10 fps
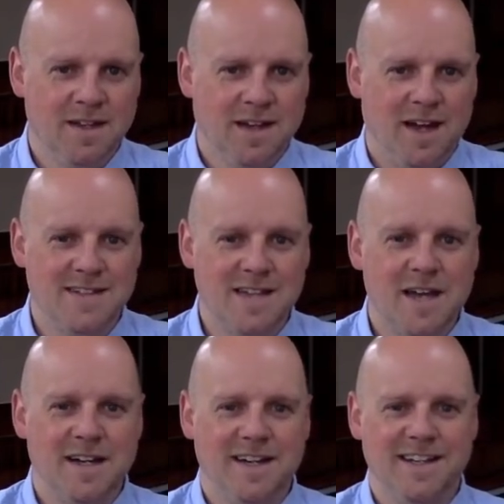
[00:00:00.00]

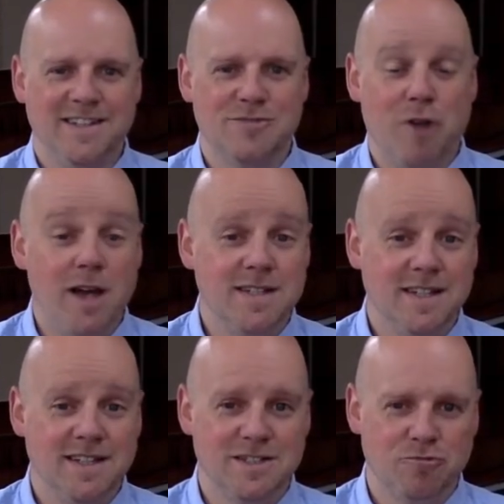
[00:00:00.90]
Isaiah is
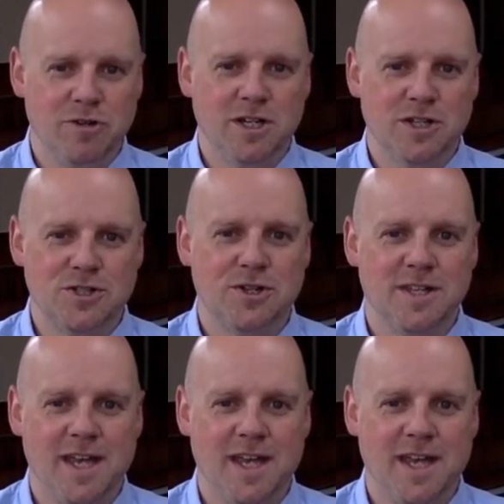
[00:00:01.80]
writing to reassure